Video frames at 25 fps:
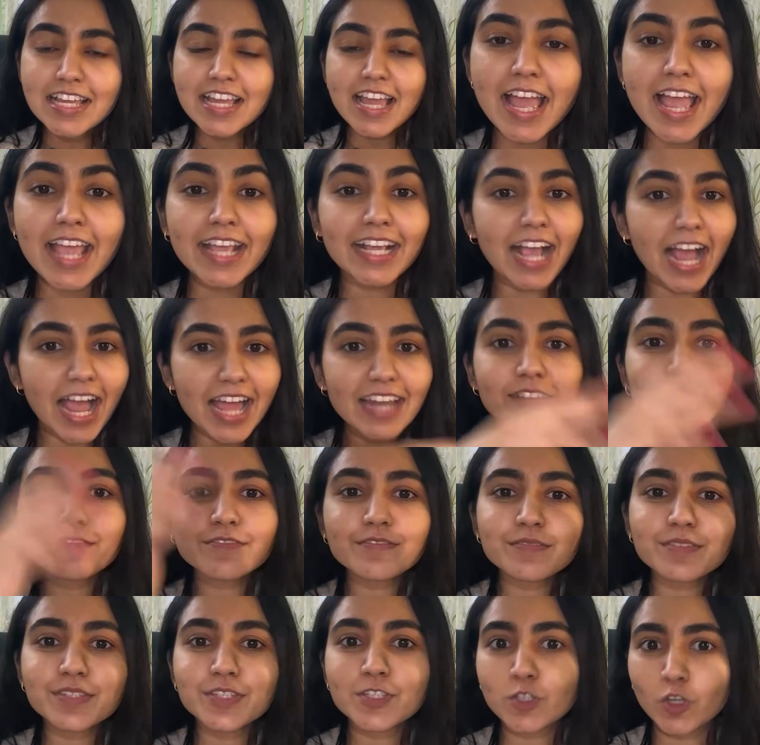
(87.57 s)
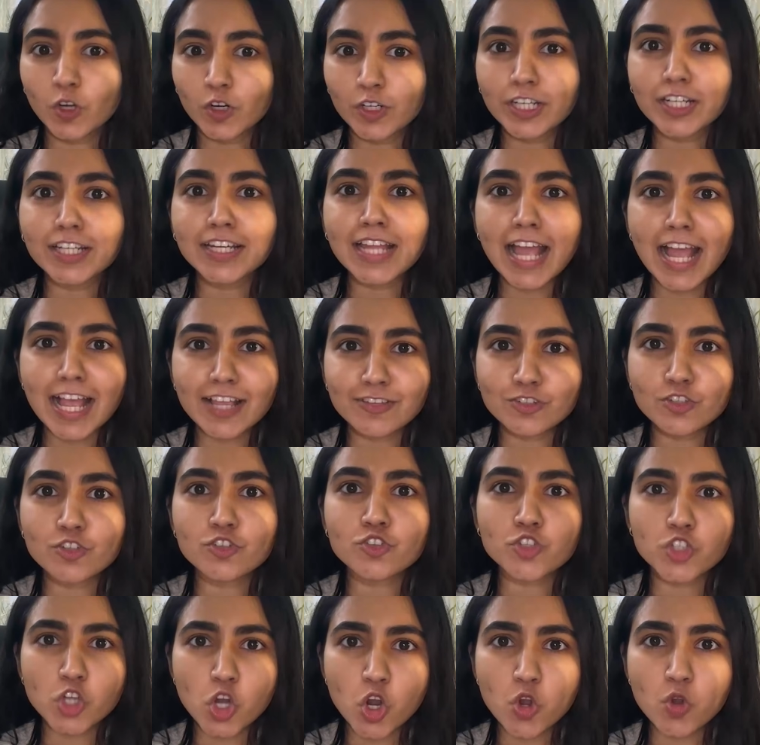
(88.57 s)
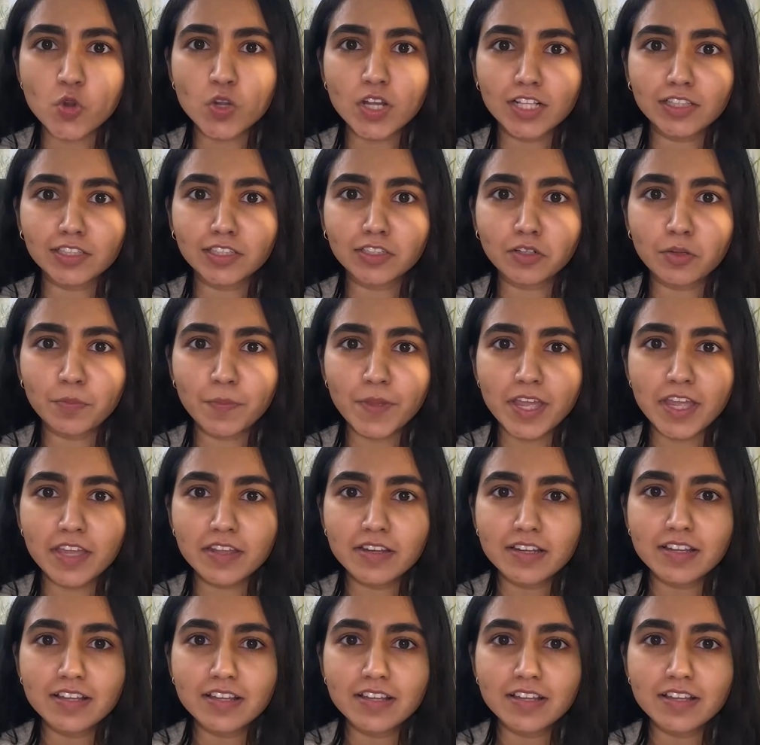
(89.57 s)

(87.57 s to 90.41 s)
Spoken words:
It kind of started as a joke a little bit.